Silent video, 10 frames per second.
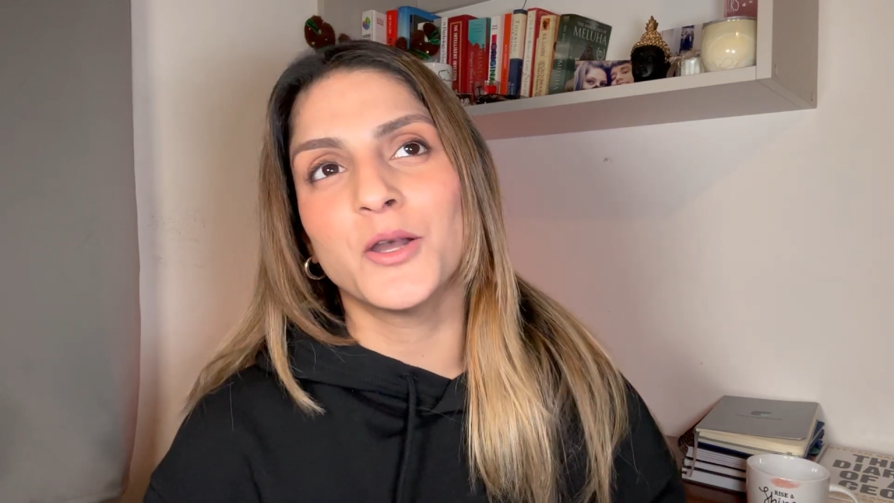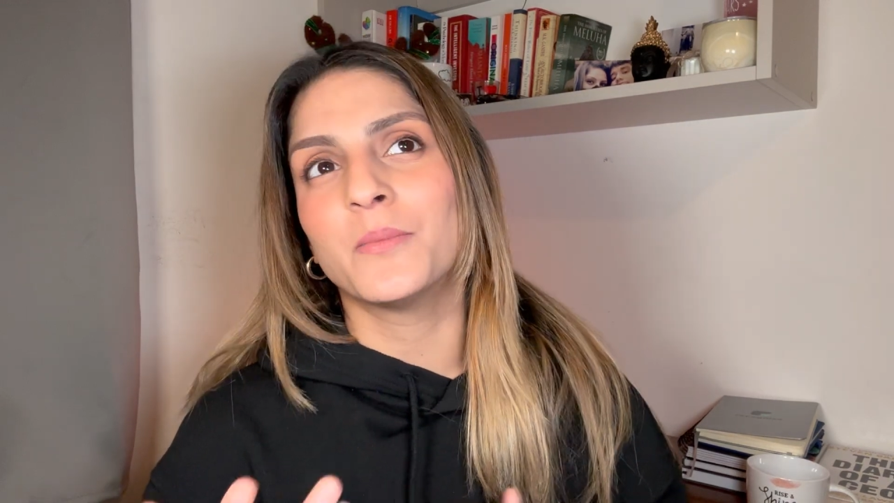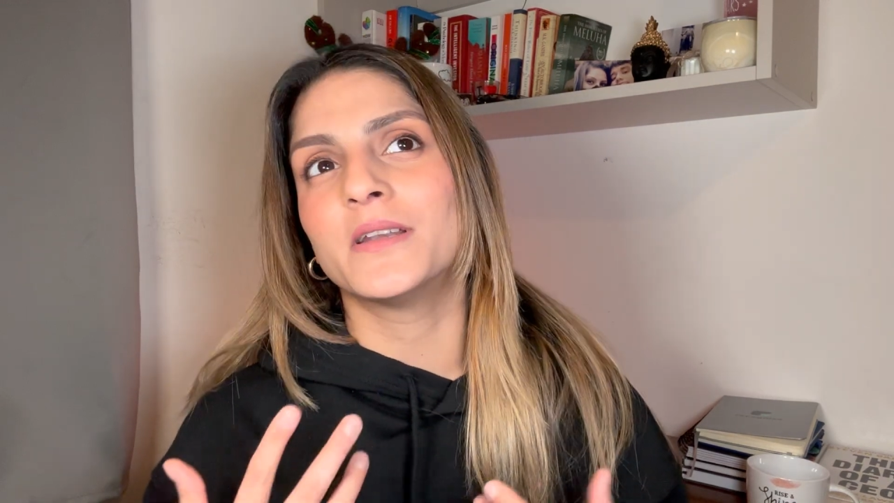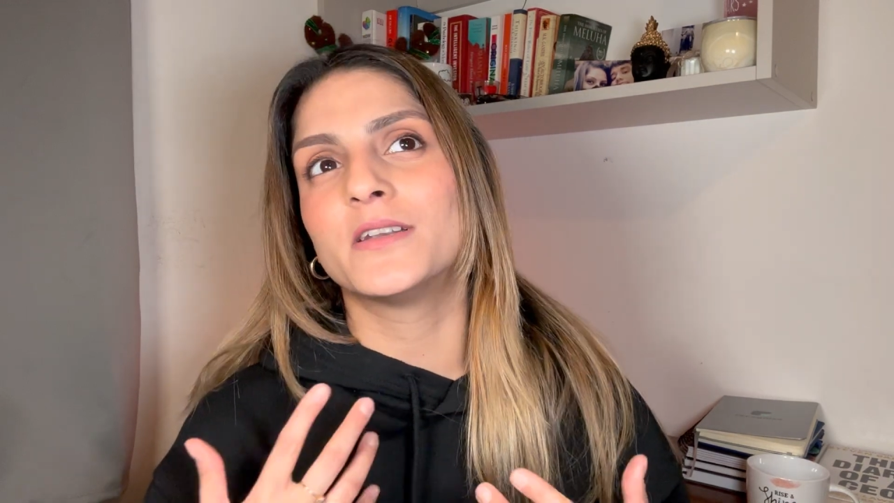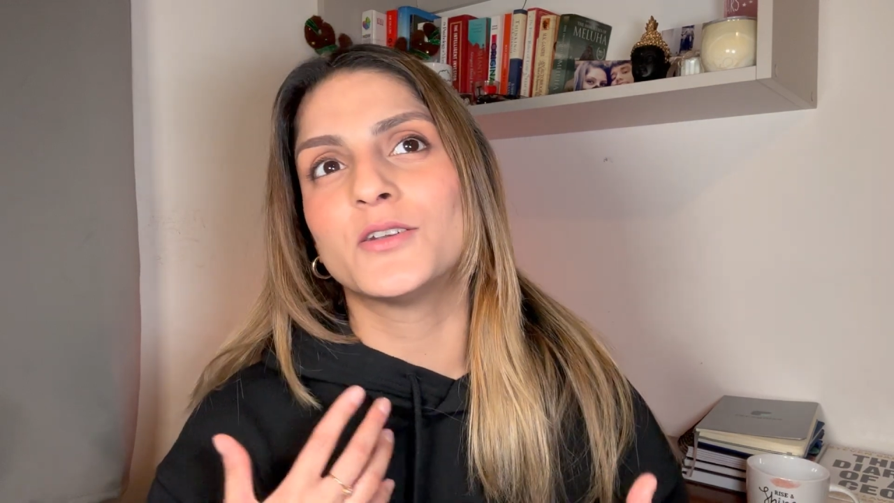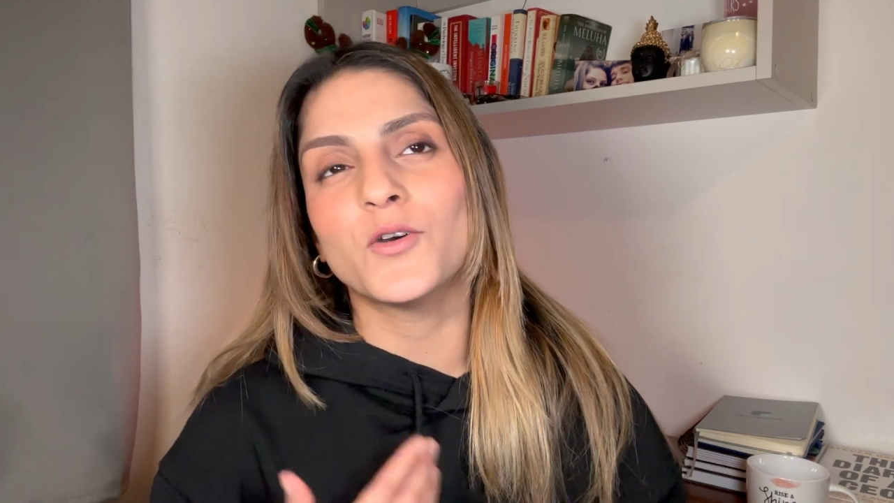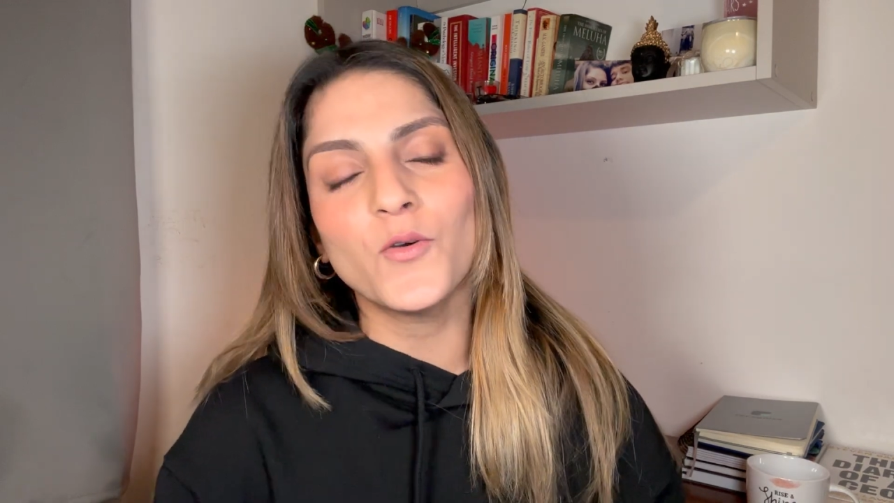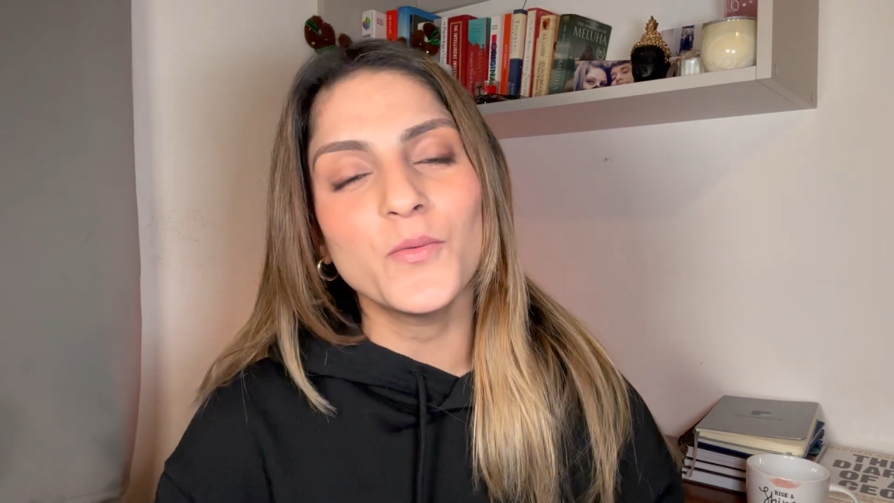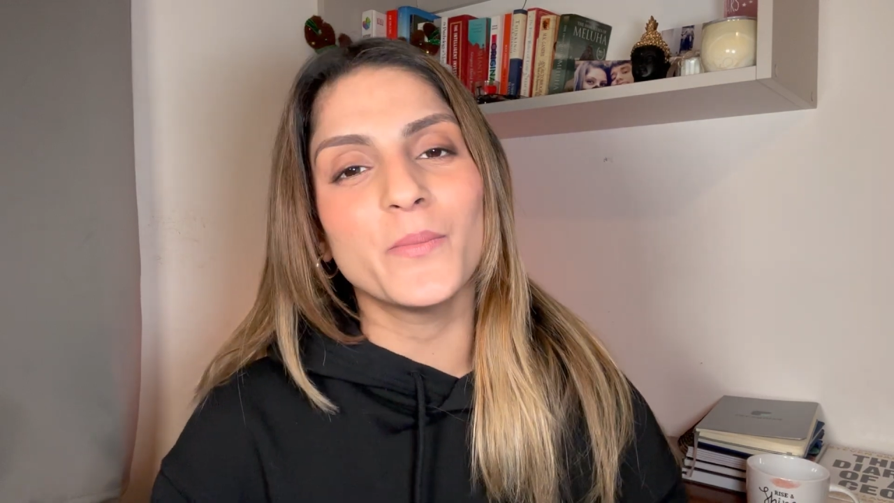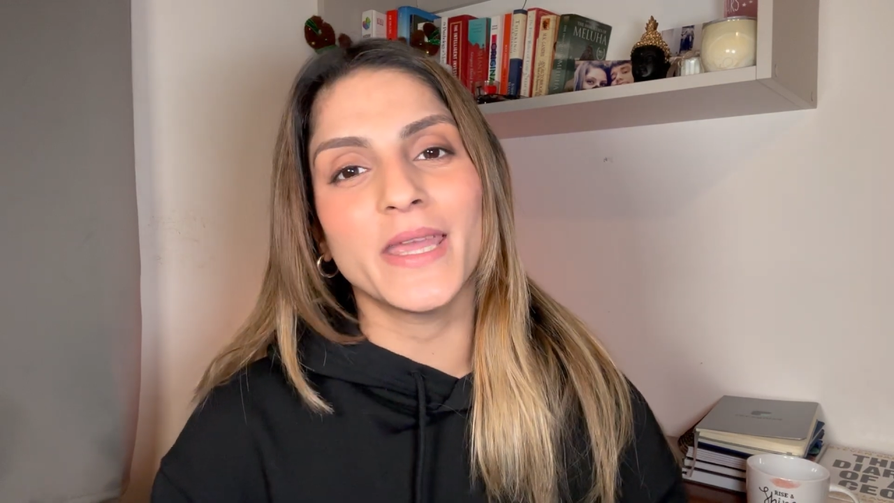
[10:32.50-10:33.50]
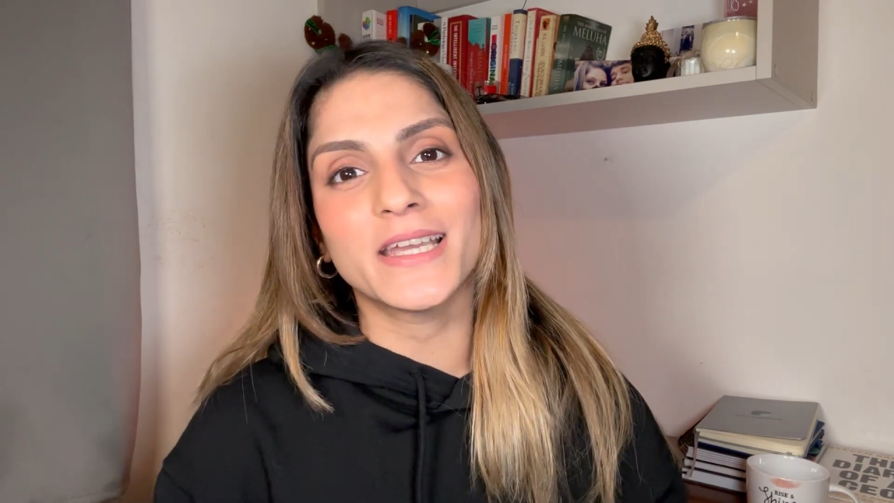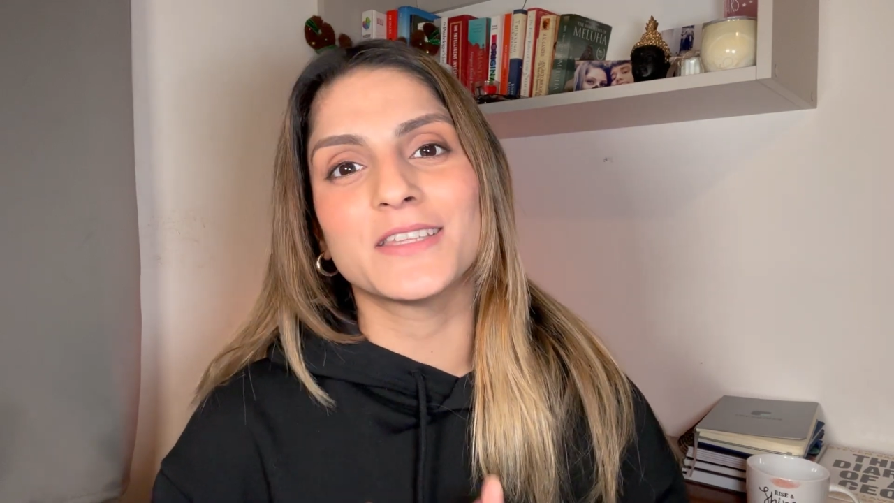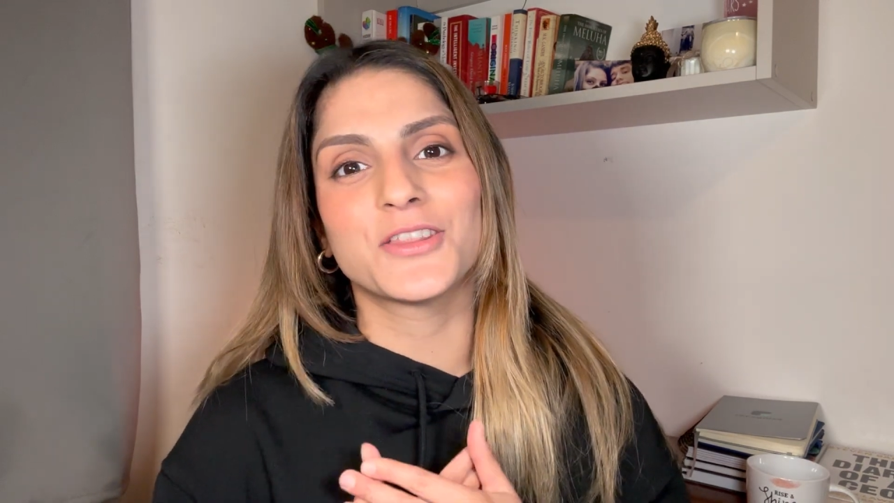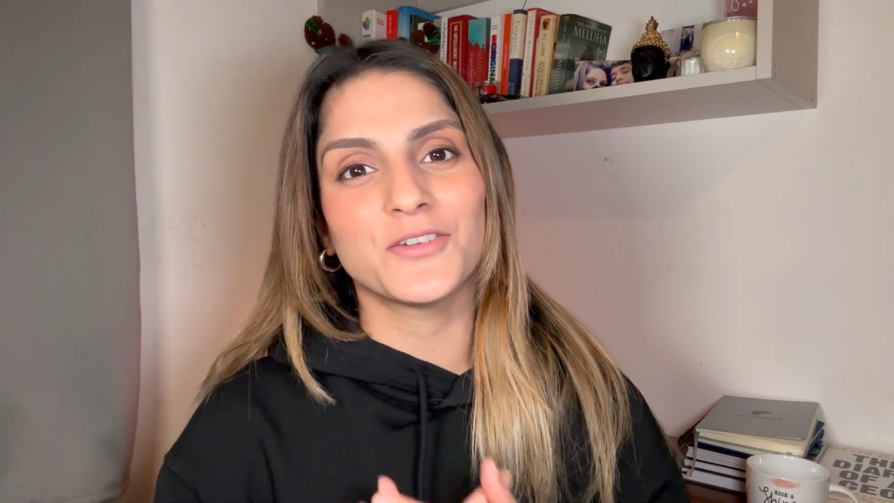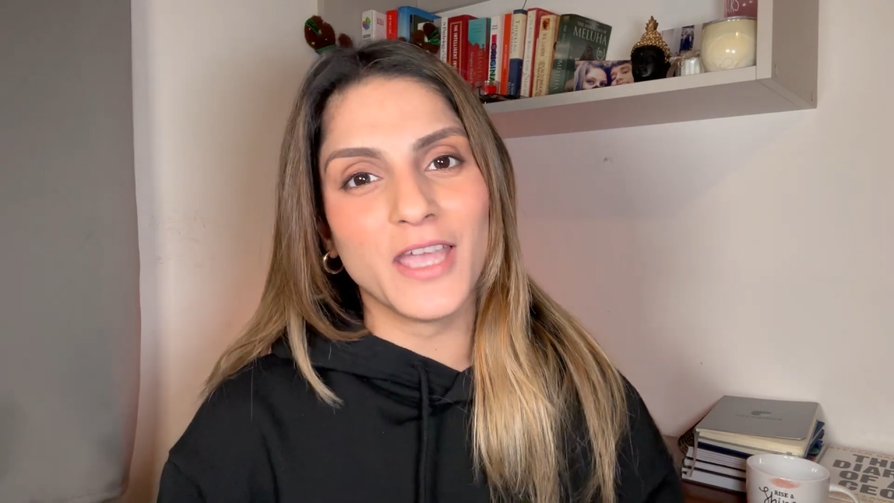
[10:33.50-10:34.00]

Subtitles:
But don't make three